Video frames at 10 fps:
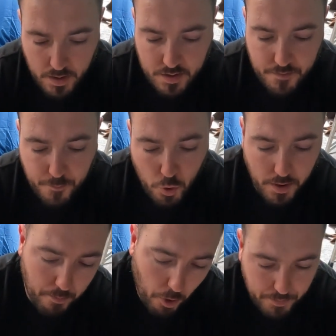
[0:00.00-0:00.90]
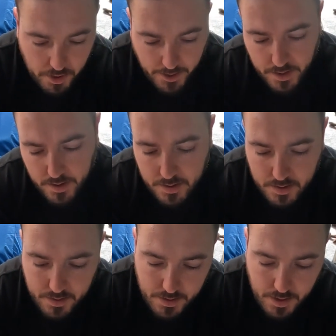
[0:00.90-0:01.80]
it's fully populated.
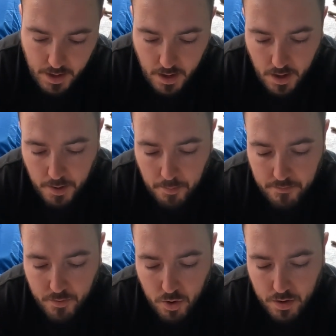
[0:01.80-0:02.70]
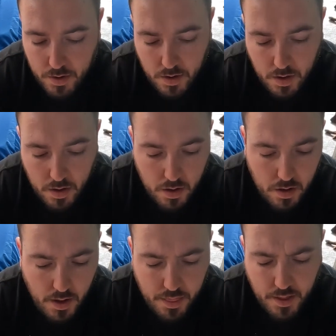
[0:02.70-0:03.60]
I've got
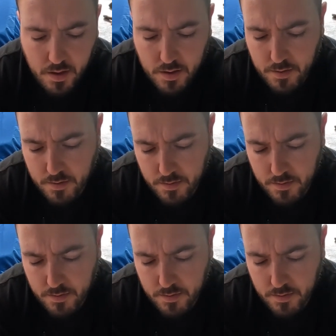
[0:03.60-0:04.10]
I think